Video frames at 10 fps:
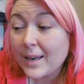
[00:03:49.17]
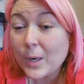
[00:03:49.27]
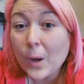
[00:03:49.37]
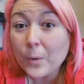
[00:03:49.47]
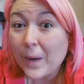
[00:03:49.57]

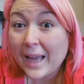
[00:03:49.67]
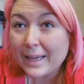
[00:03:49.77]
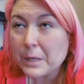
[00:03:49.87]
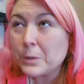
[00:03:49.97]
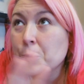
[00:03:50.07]
No
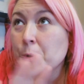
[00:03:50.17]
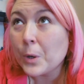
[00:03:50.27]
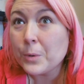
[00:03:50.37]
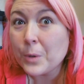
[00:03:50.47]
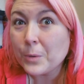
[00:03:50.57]
way.
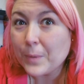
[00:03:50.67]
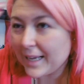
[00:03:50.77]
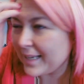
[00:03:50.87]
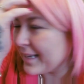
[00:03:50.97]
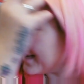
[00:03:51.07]
No, no
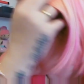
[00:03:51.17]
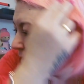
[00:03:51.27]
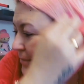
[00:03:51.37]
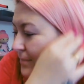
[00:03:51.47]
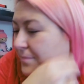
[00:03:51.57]
way.
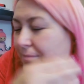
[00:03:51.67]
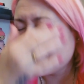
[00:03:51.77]
Um,